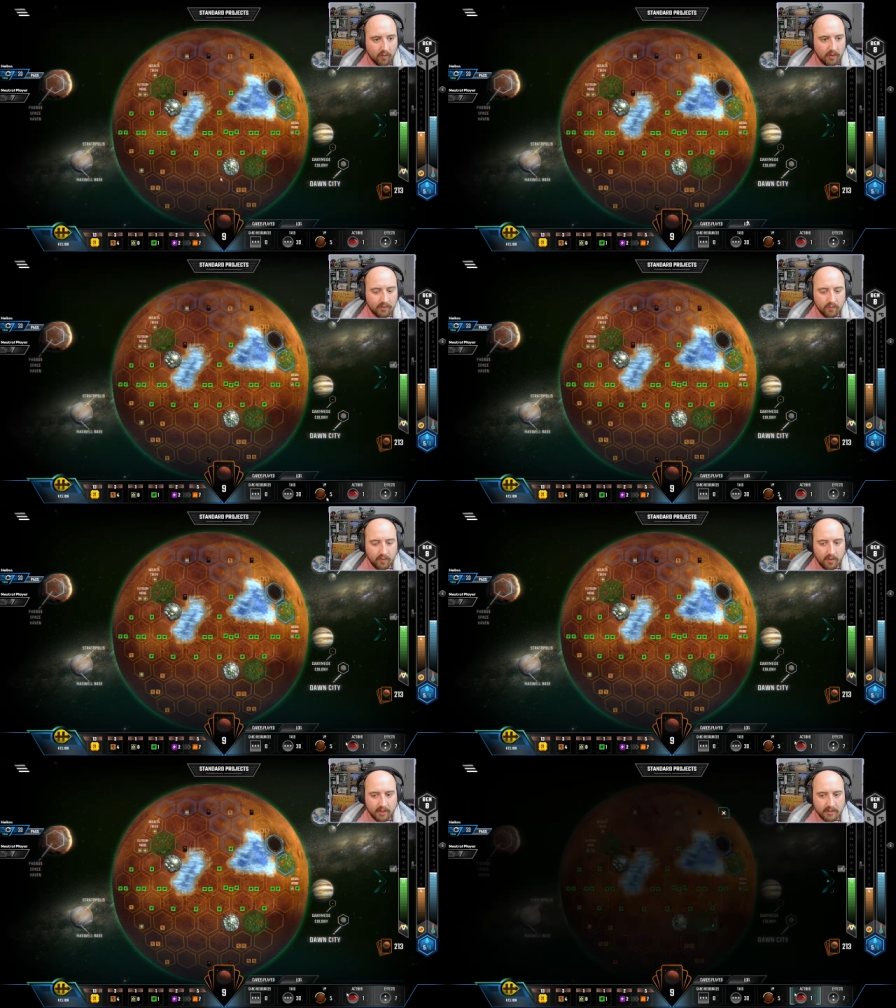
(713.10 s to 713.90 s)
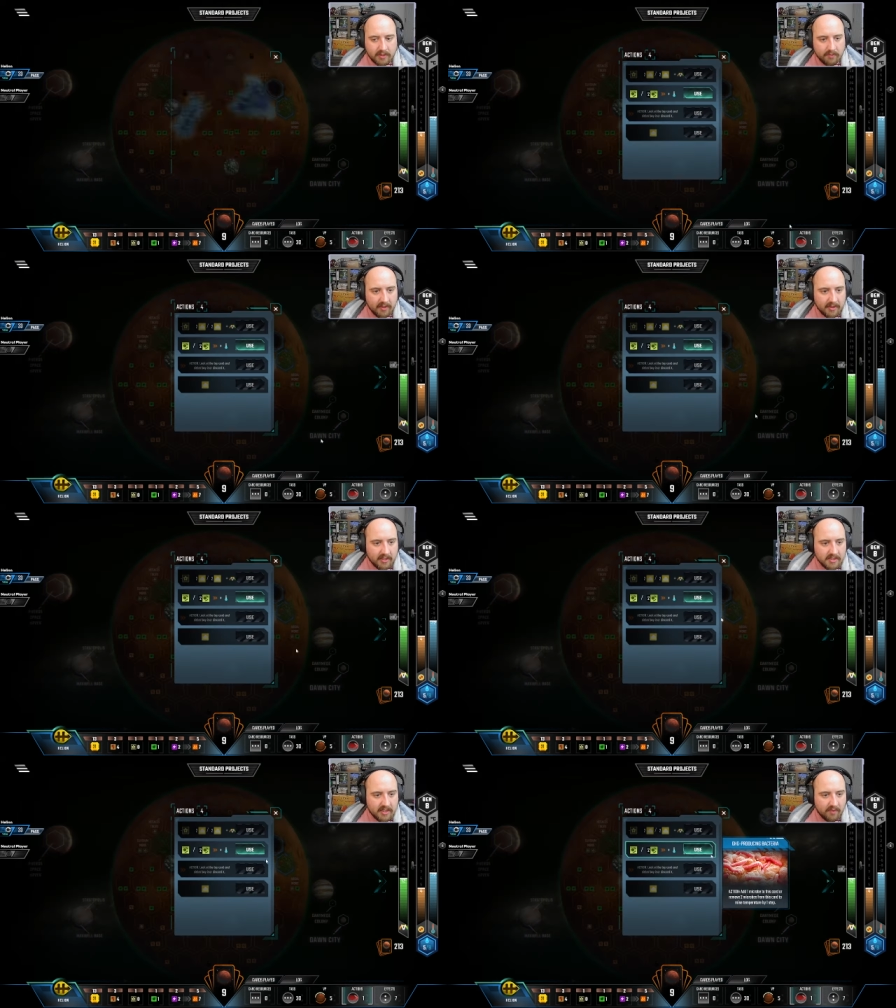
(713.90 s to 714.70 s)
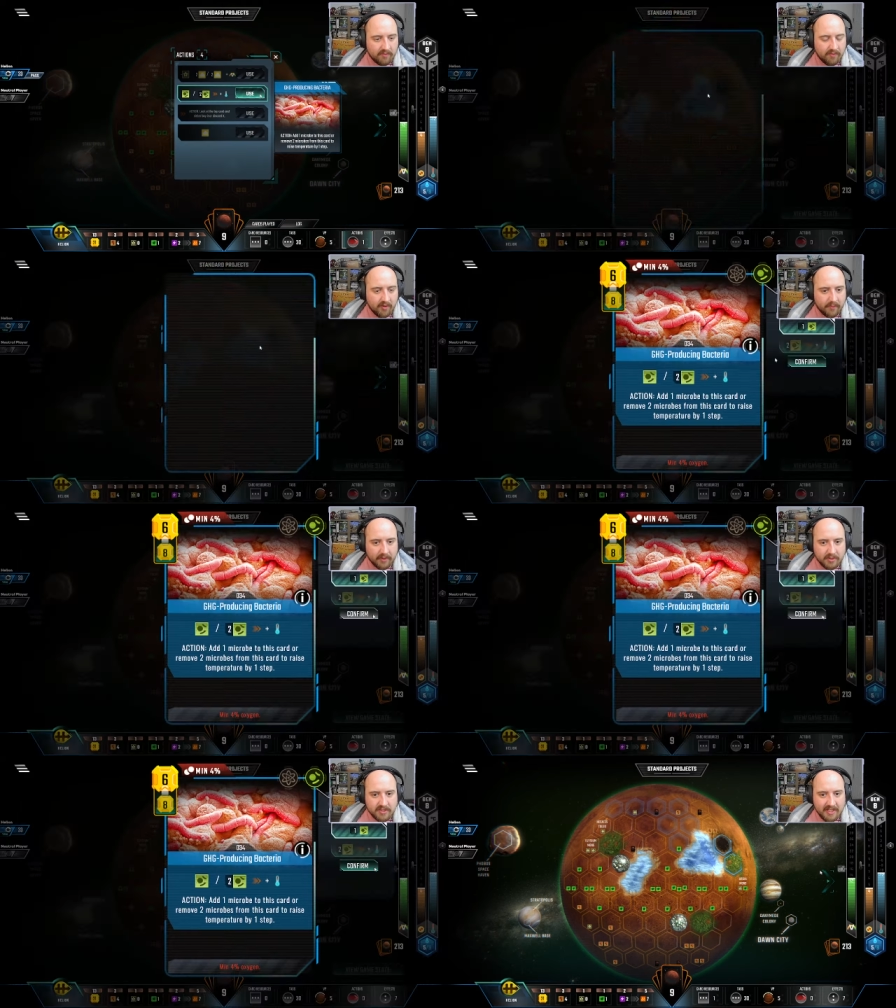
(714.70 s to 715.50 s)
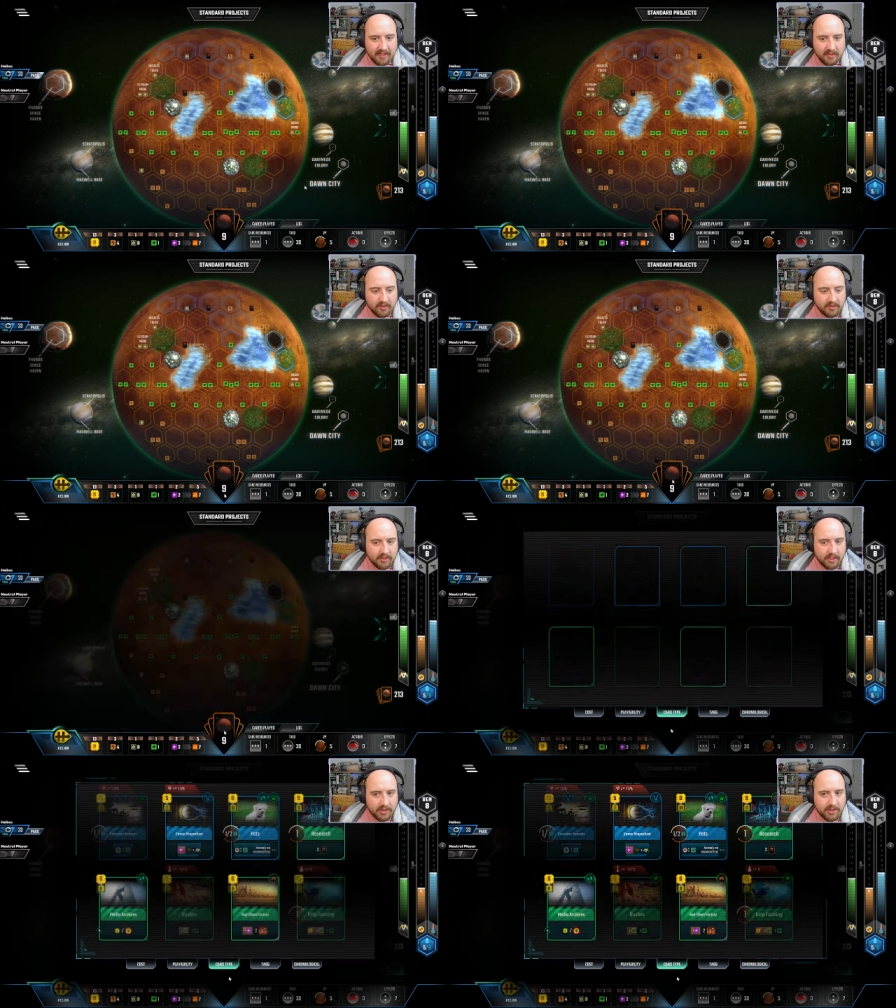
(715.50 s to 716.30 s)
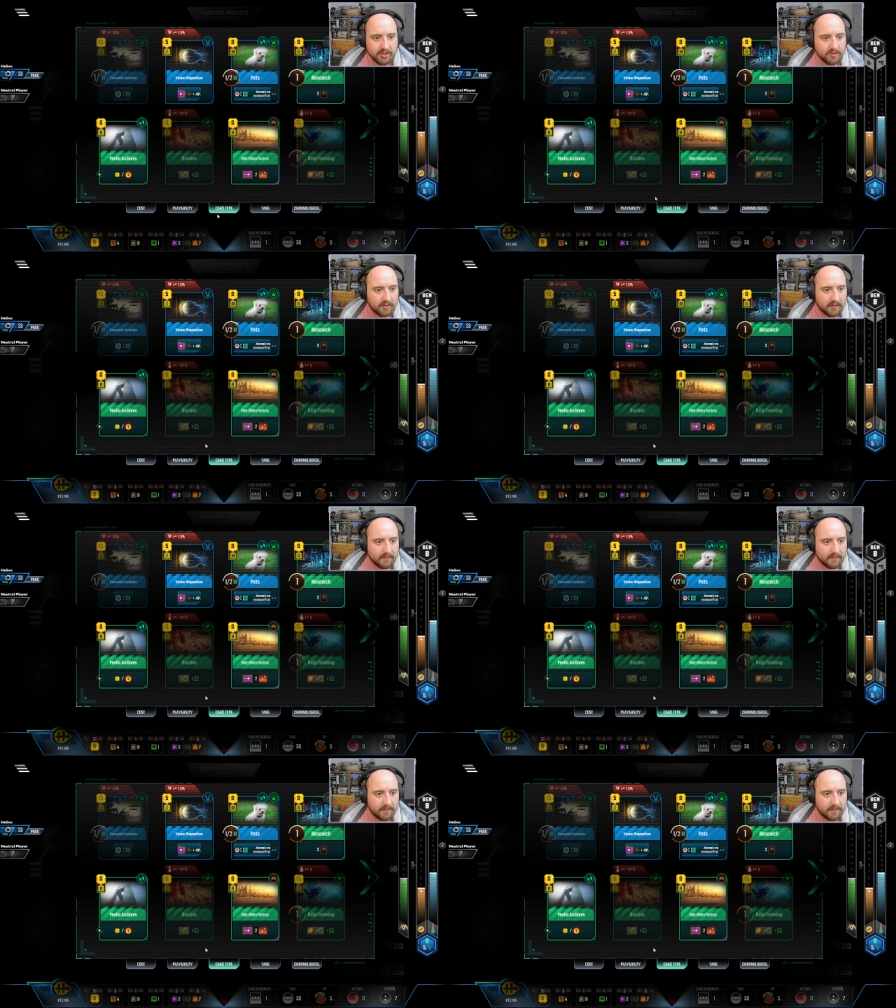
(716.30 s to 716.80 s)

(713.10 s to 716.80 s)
we want. It might get us kelp farming just that little touch sooner.